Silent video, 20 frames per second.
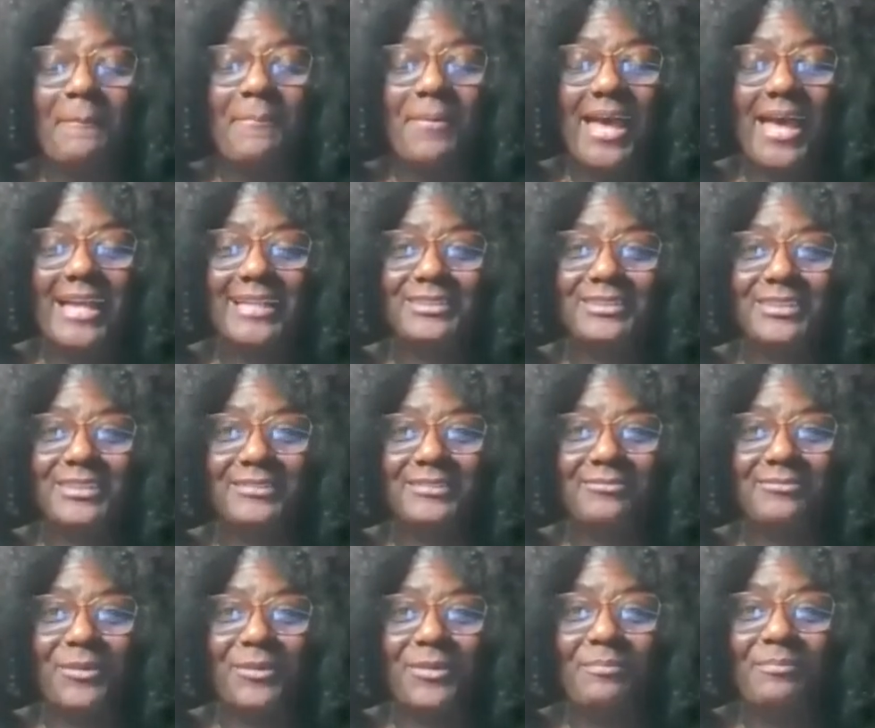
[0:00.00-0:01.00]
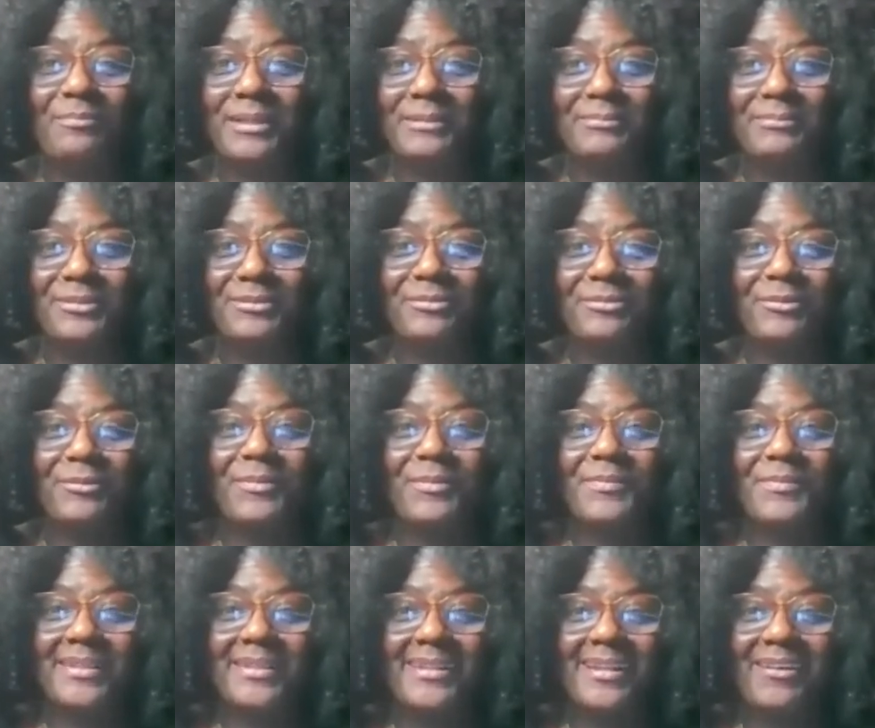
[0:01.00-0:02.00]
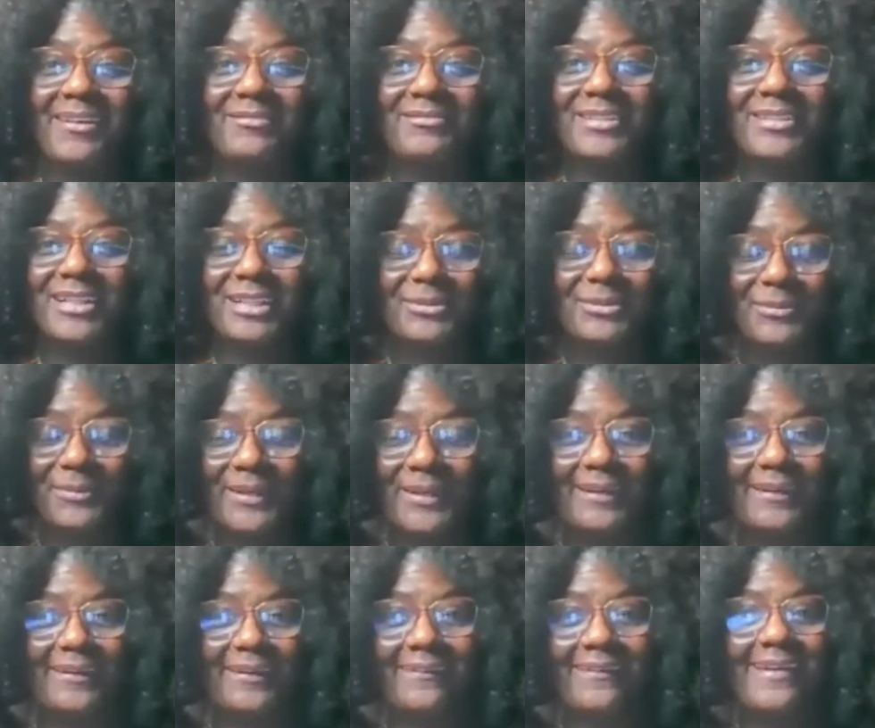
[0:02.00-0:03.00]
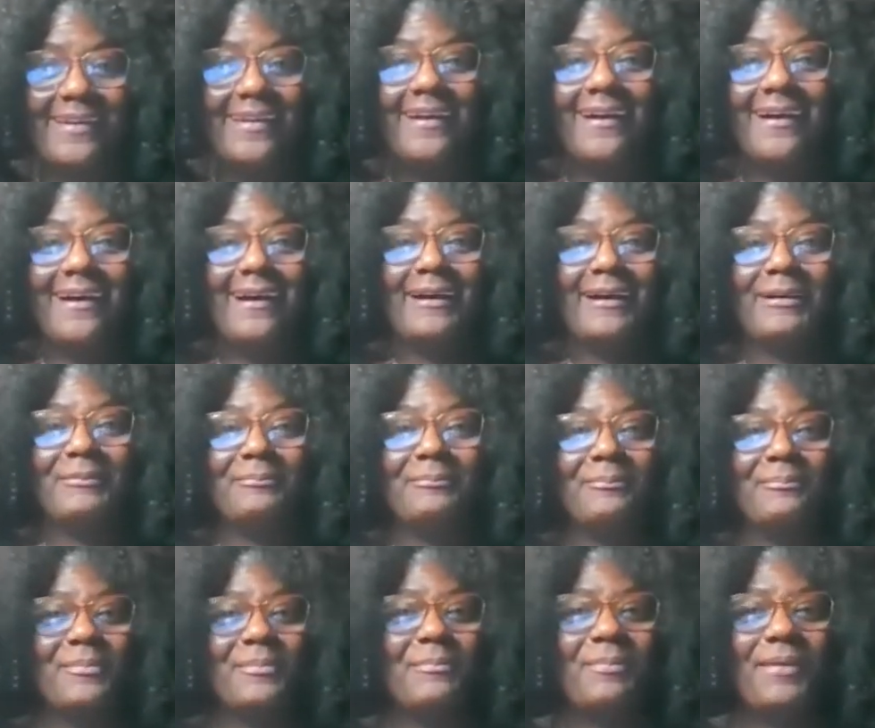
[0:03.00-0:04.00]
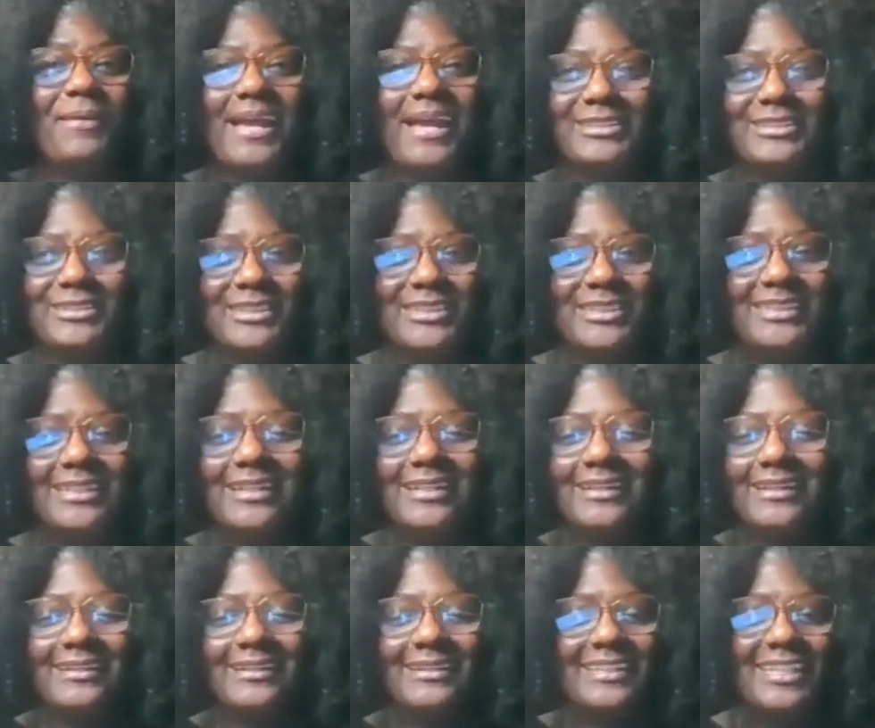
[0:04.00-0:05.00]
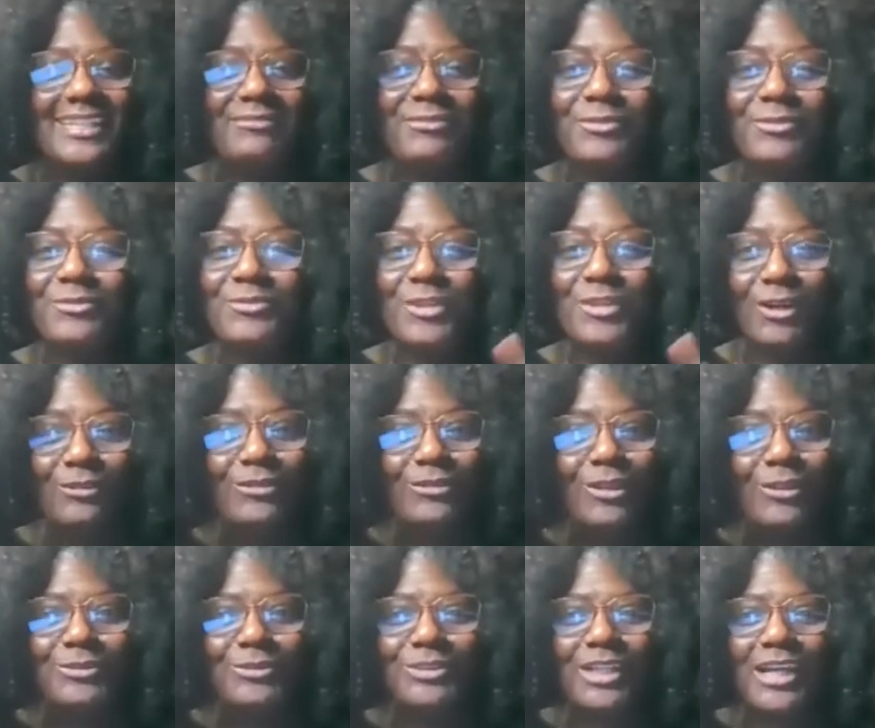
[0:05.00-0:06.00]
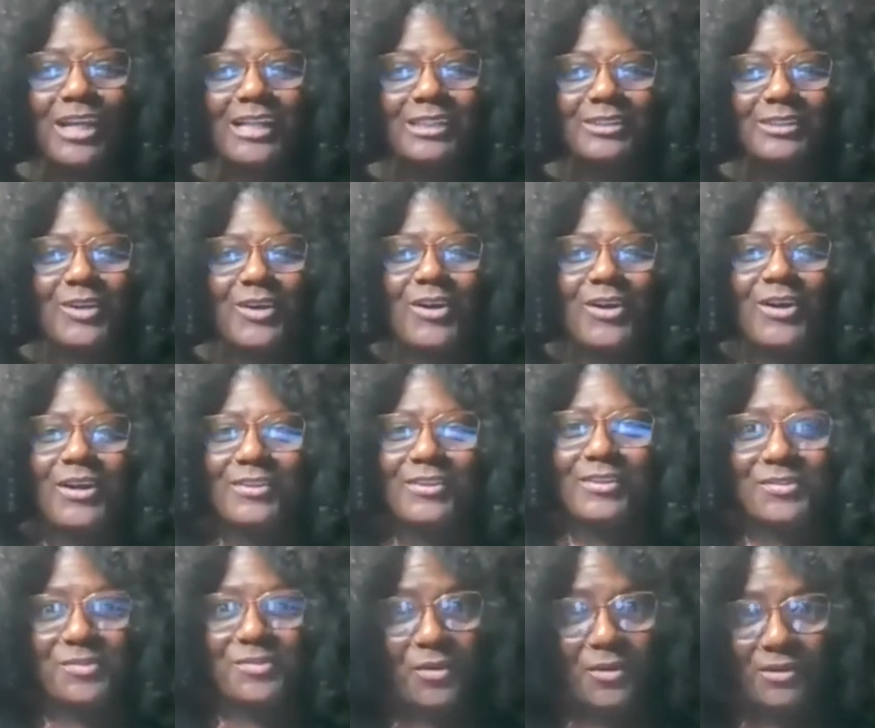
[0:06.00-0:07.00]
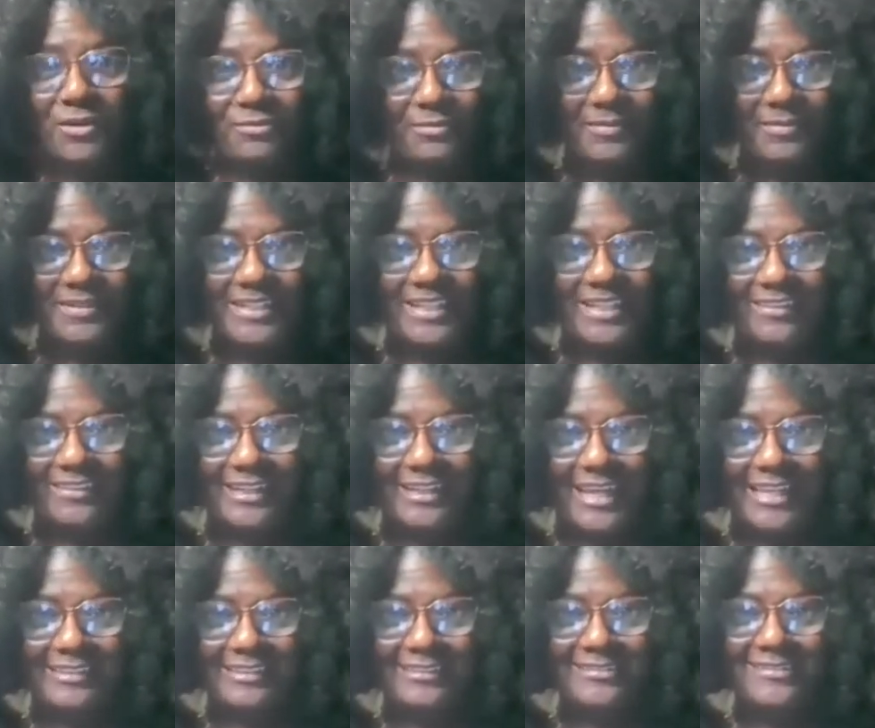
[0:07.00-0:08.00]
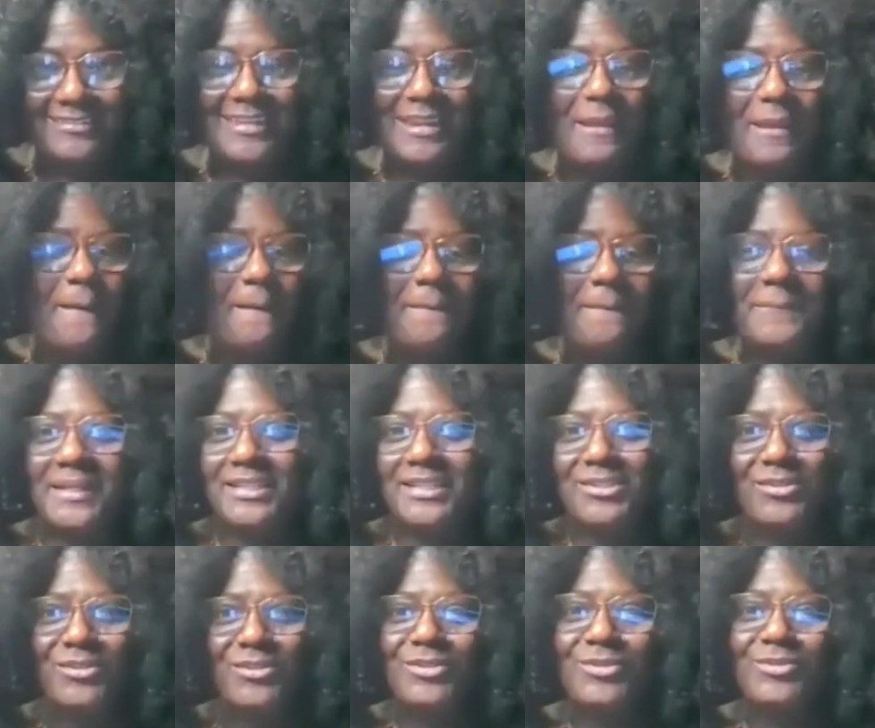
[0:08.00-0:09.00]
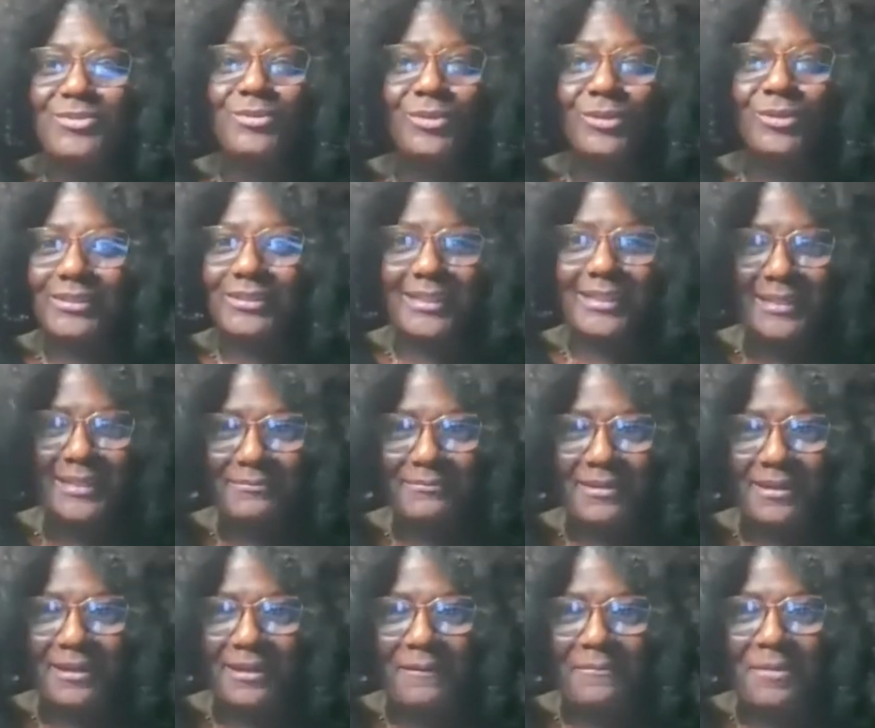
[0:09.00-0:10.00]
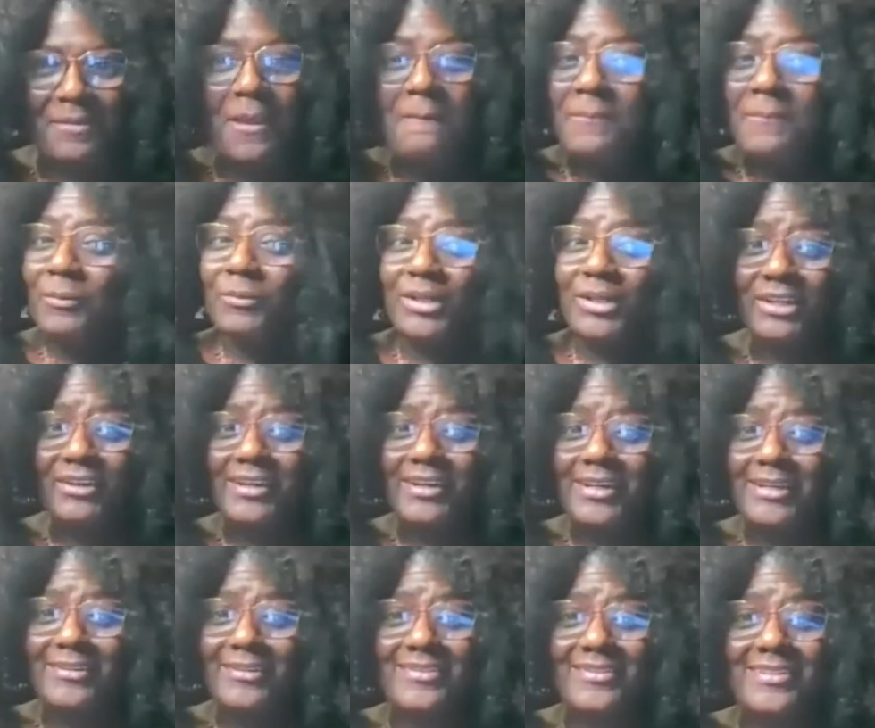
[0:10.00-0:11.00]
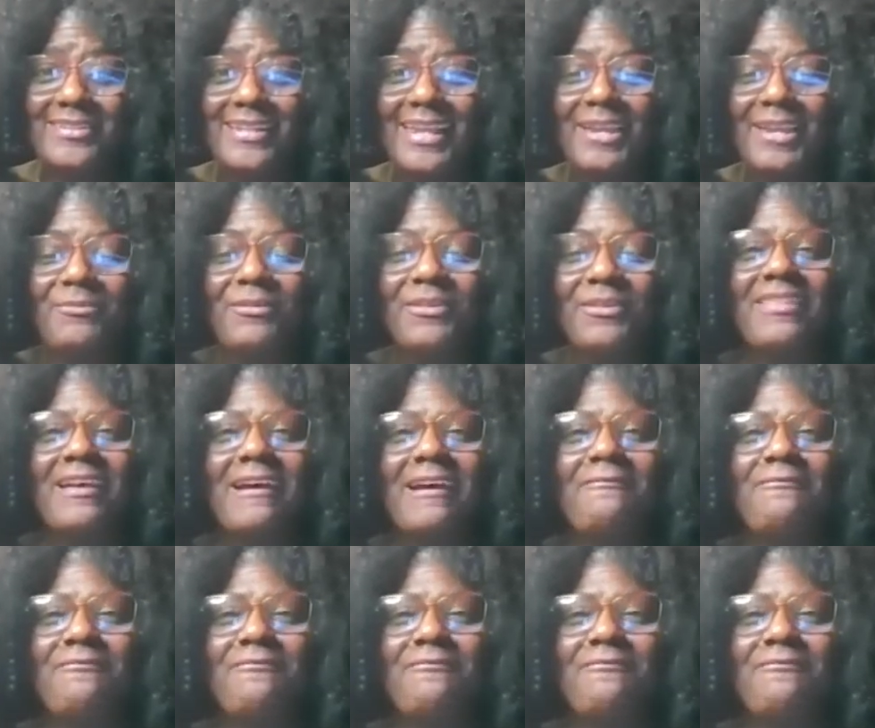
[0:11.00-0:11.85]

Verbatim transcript: pageant for the Big Beautiful Women of Delaware um, pageant if you don't know John Carr, the star from another galaxy, make sure you look him up. But we are here today with a